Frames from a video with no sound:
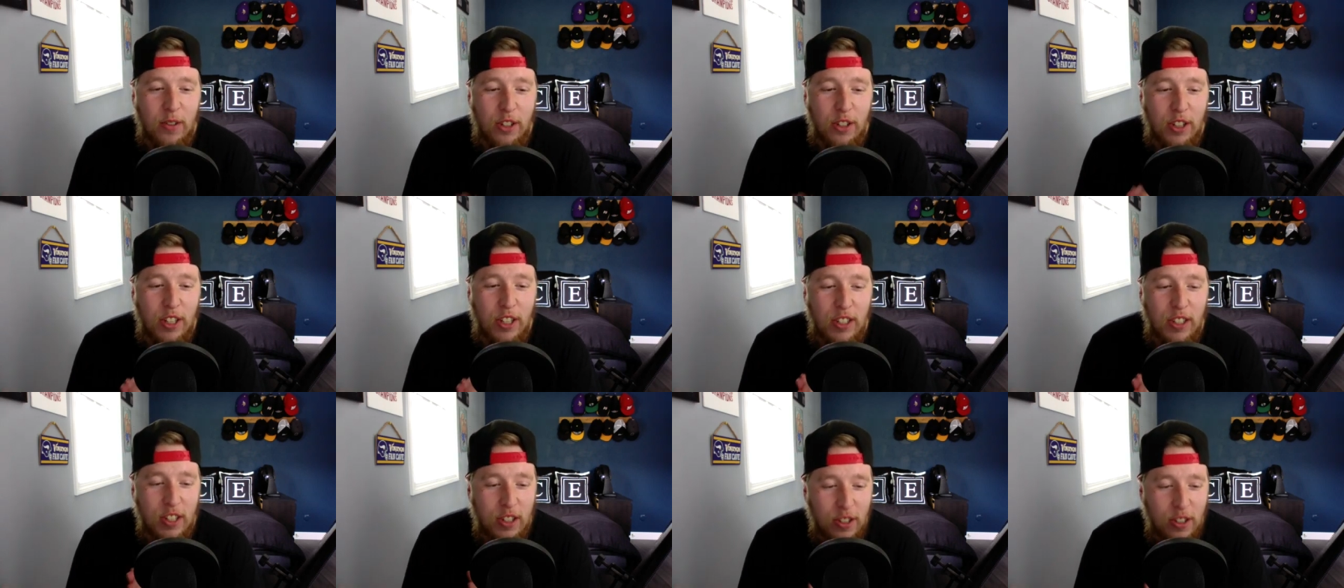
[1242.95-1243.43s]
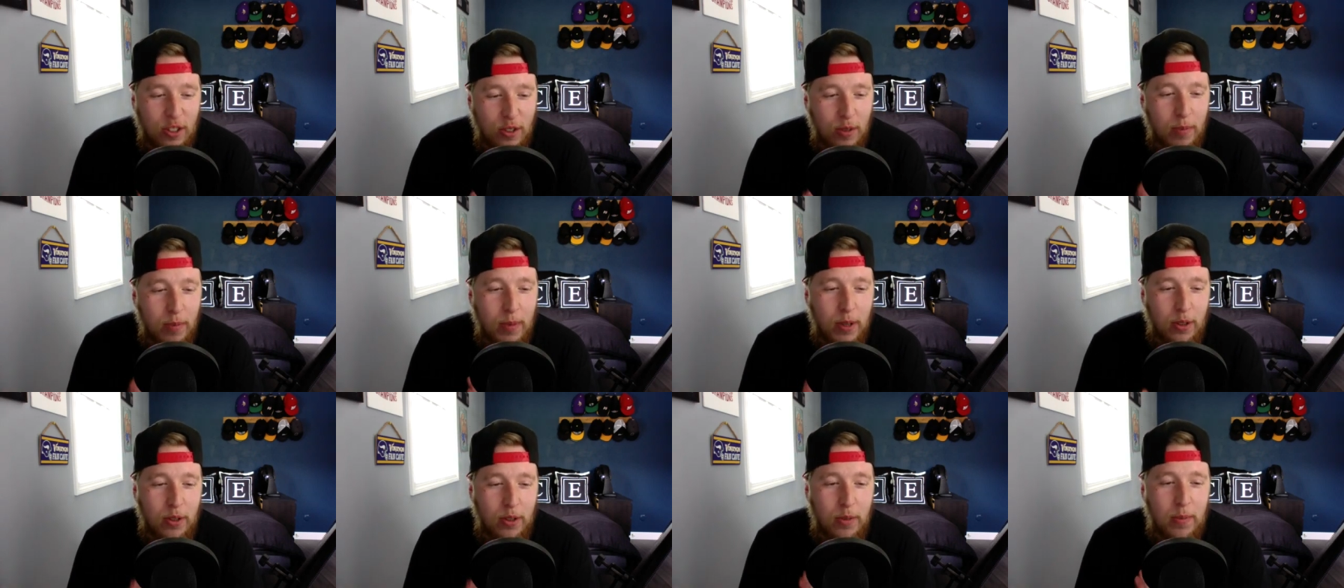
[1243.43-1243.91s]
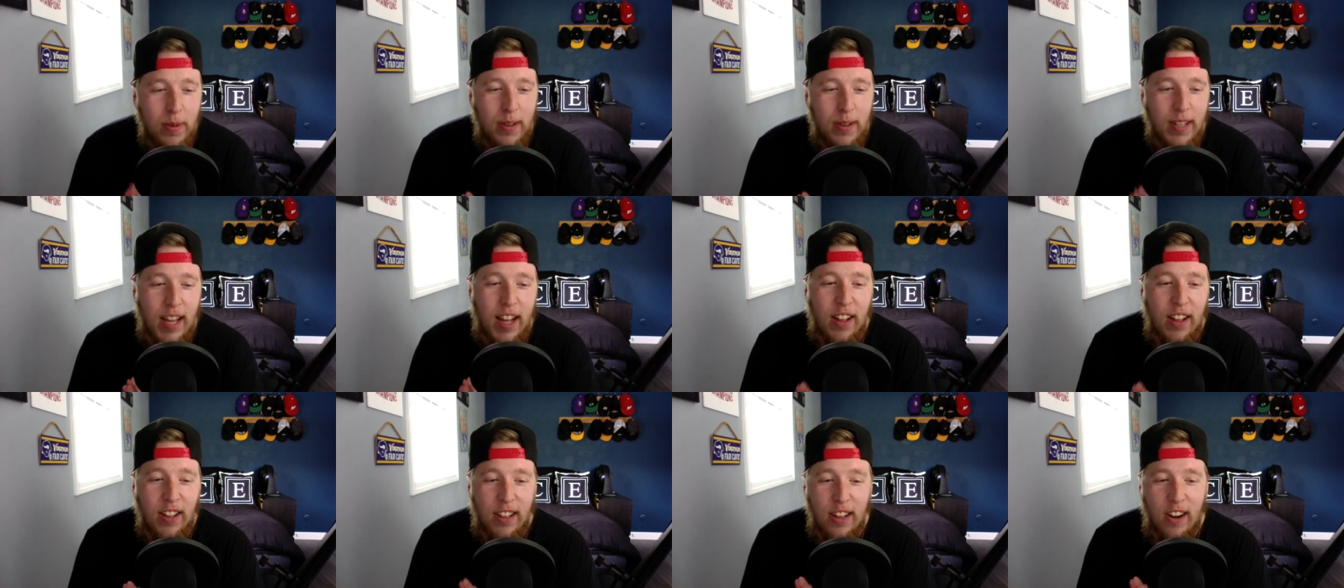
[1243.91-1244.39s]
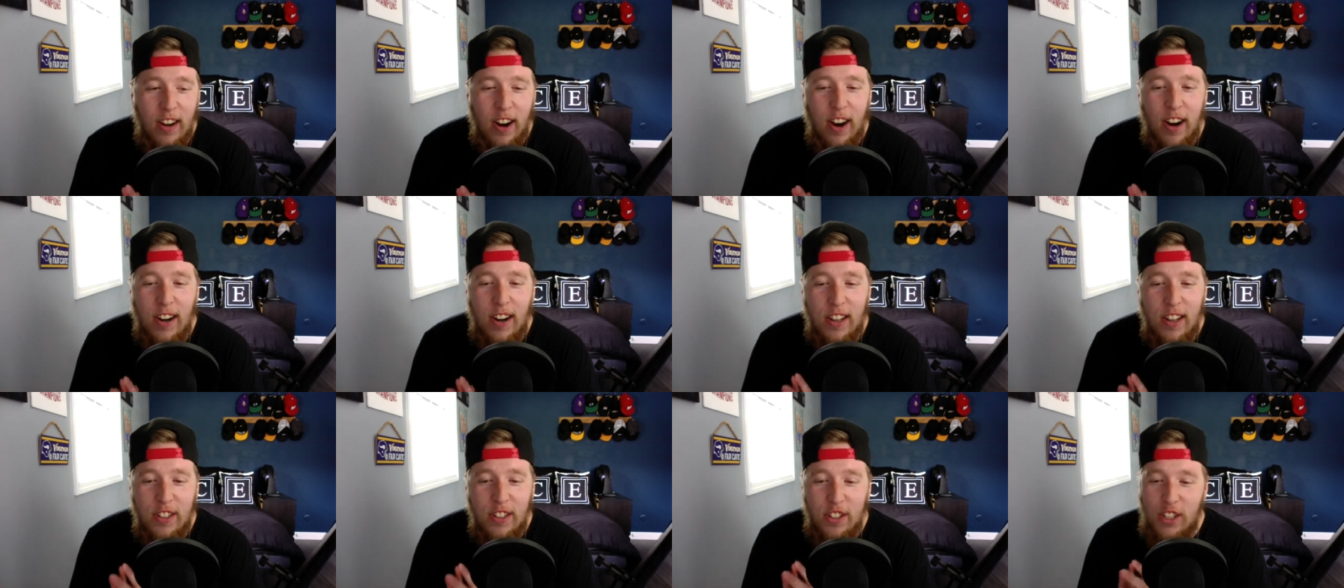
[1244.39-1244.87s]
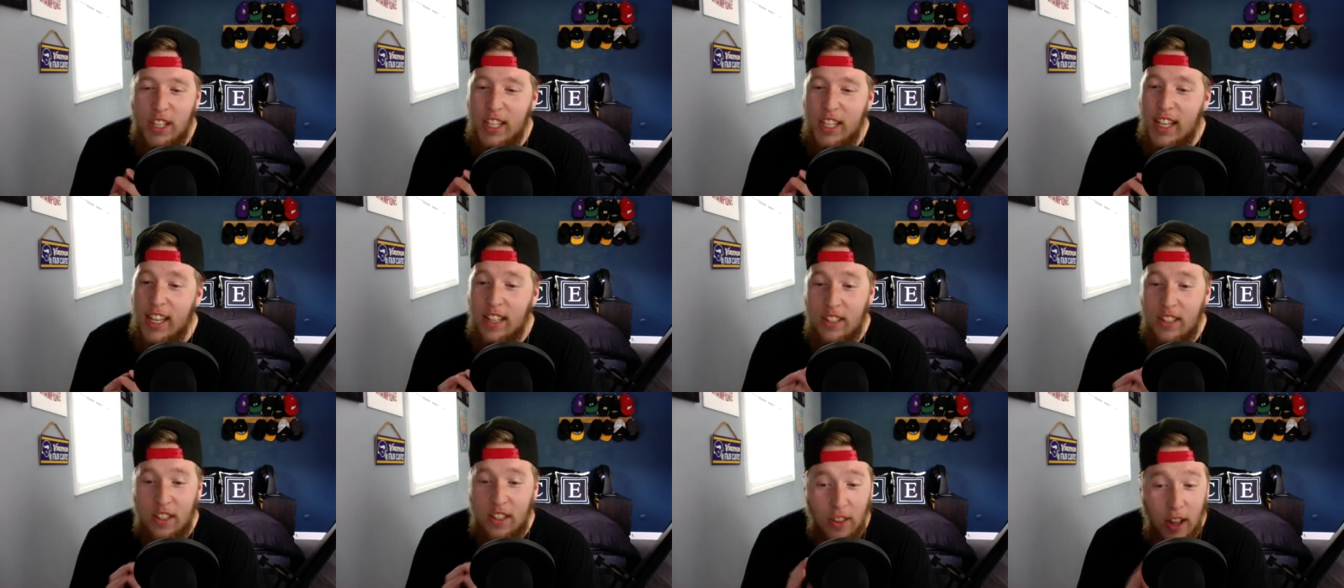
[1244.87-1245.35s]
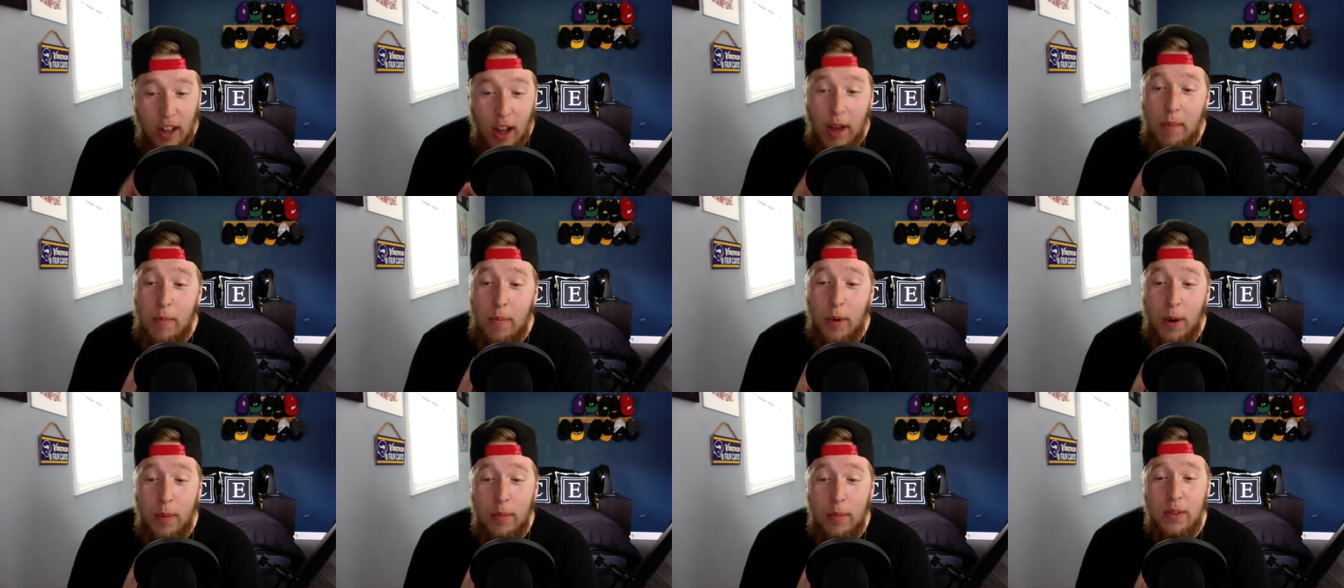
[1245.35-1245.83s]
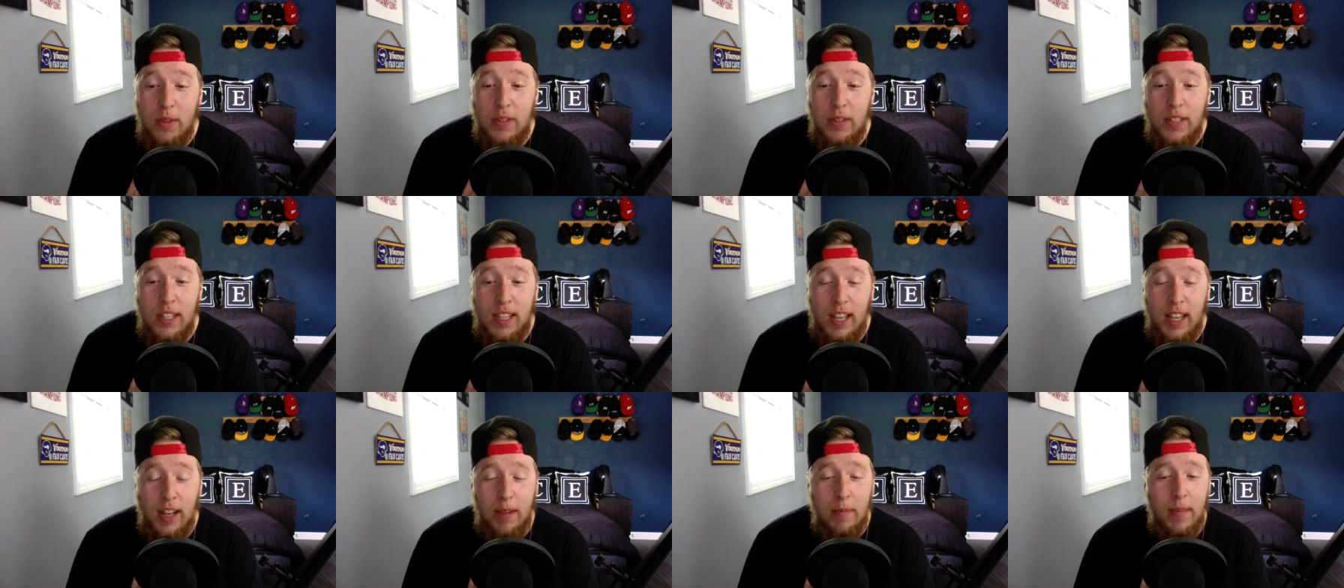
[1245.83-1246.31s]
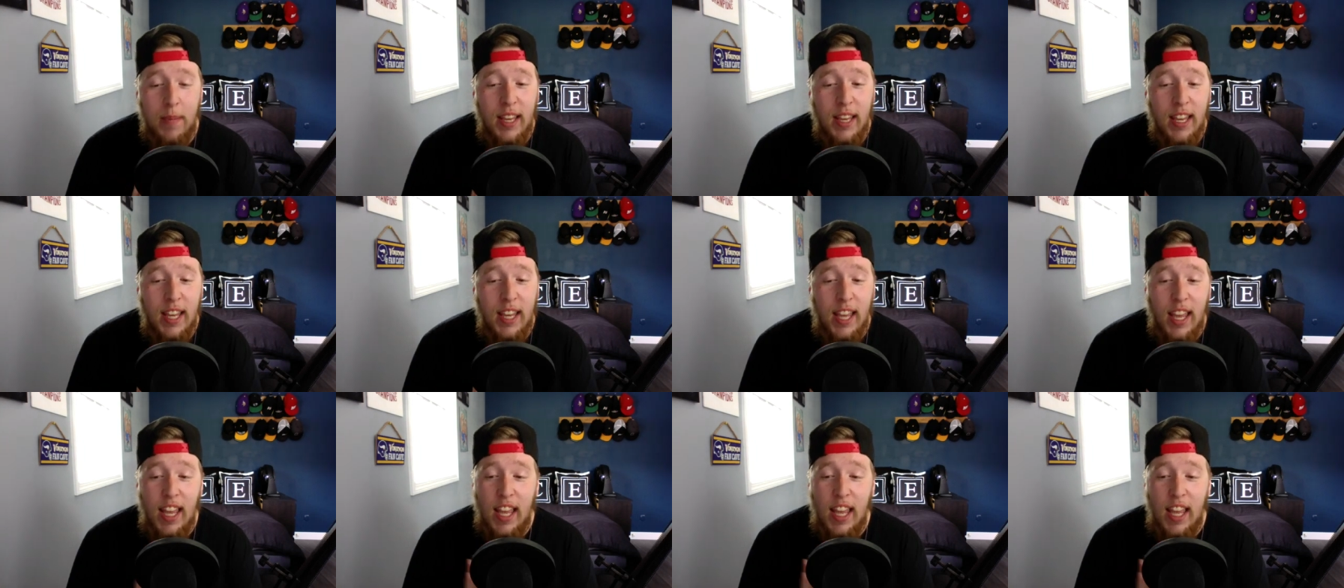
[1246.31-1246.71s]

She's a super, super talented artist. She has a lot more music coming.